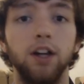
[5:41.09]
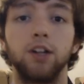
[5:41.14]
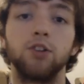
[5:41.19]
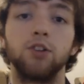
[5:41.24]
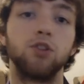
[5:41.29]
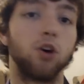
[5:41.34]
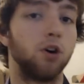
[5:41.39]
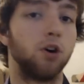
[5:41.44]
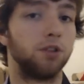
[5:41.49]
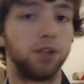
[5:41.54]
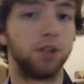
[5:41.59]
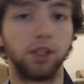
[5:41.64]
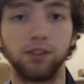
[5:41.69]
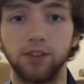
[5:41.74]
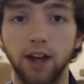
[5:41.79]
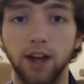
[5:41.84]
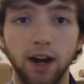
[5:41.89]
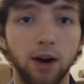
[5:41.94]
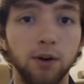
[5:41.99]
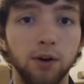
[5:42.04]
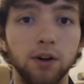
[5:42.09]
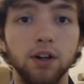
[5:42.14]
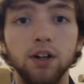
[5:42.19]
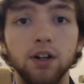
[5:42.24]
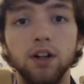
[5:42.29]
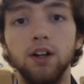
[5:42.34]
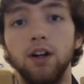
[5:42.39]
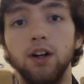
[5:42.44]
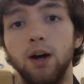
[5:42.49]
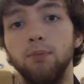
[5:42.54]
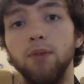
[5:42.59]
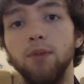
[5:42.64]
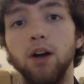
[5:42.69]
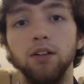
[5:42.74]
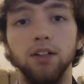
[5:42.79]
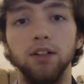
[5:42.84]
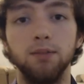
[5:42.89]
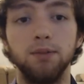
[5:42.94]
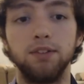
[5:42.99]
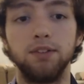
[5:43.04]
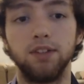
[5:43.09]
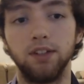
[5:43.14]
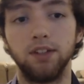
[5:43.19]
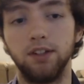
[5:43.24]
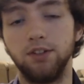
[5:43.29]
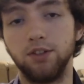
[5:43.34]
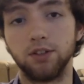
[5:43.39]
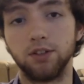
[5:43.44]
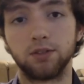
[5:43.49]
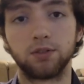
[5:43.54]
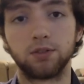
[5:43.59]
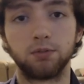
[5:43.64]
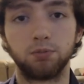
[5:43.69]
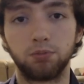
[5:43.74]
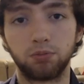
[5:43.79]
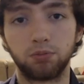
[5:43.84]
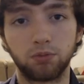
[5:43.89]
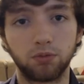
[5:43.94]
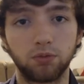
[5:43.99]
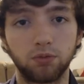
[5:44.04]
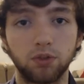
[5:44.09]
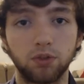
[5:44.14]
I can draw things out. I'm not limited to just